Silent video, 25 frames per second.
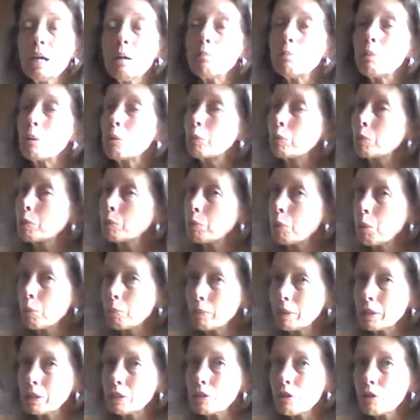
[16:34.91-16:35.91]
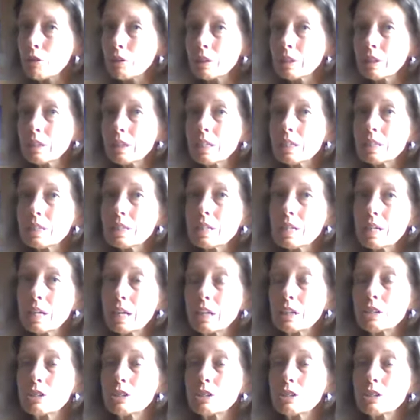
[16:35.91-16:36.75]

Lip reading: but we won't be turning these in.